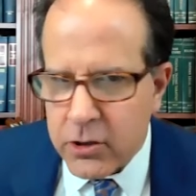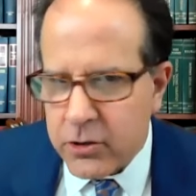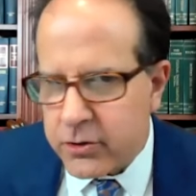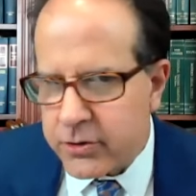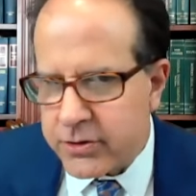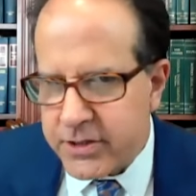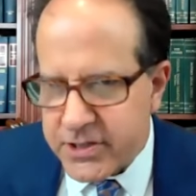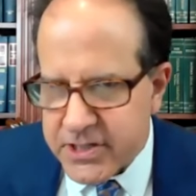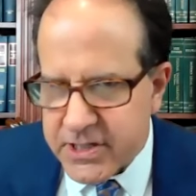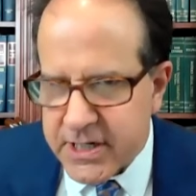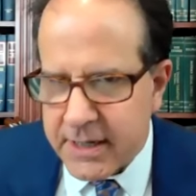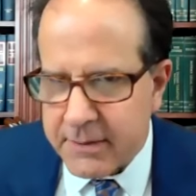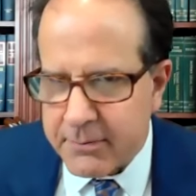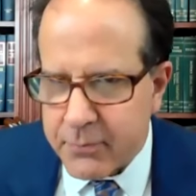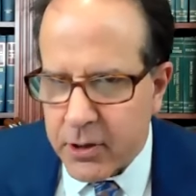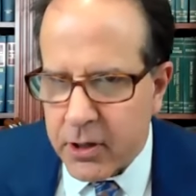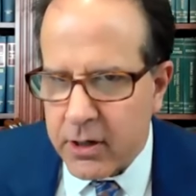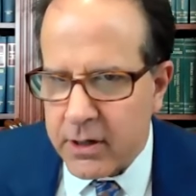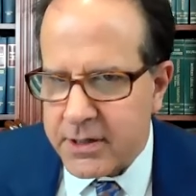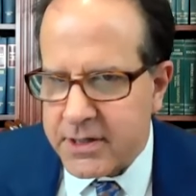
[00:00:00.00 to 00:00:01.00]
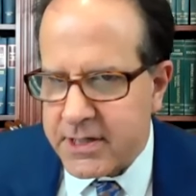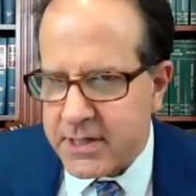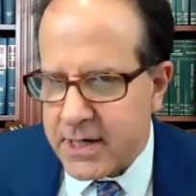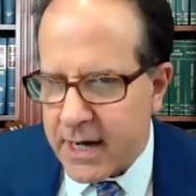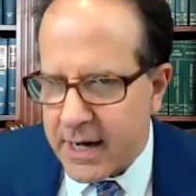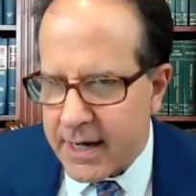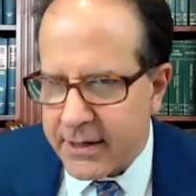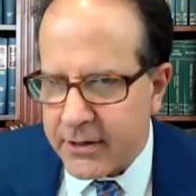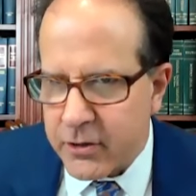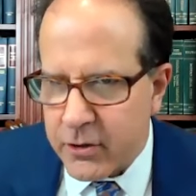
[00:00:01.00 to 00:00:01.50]
Could the state bar
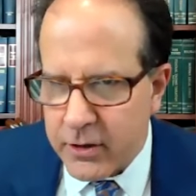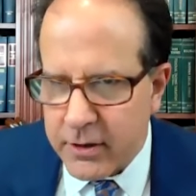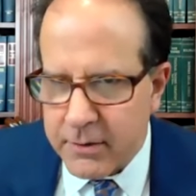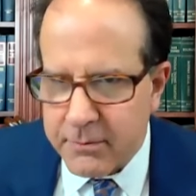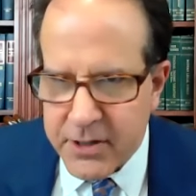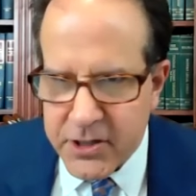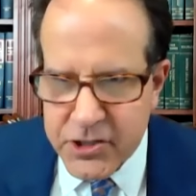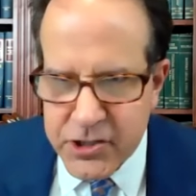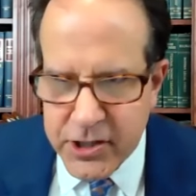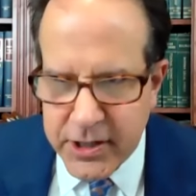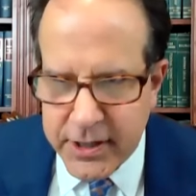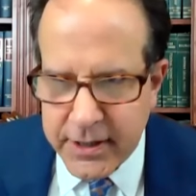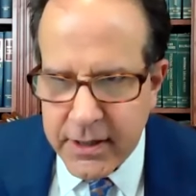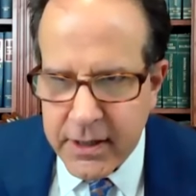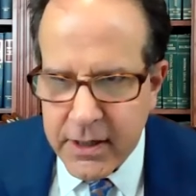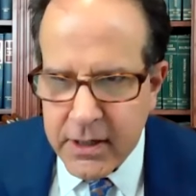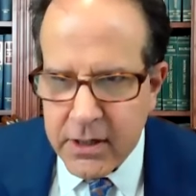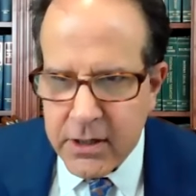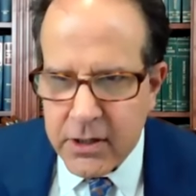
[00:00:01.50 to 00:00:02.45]
deny her admission